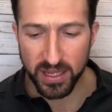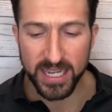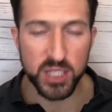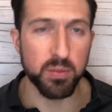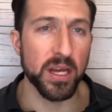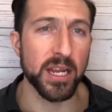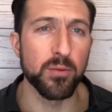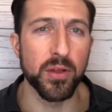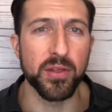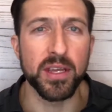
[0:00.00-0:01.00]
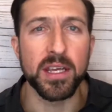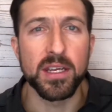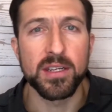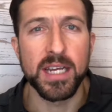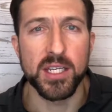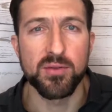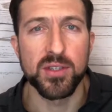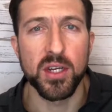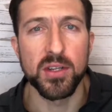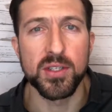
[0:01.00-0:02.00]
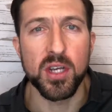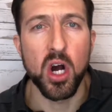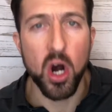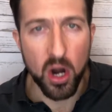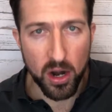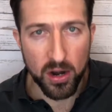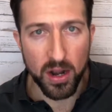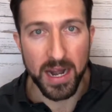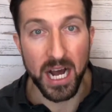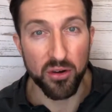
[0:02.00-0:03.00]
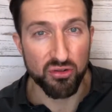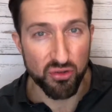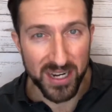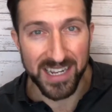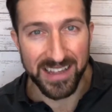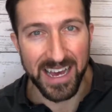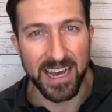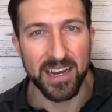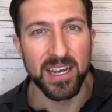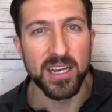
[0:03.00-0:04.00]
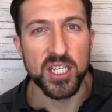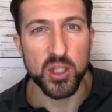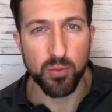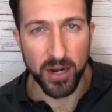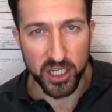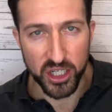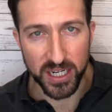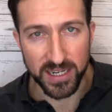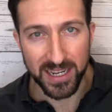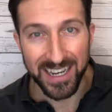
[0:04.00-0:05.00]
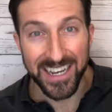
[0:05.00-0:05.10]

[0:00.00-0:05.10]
explaining what the test results are and how to read that spreadsheet.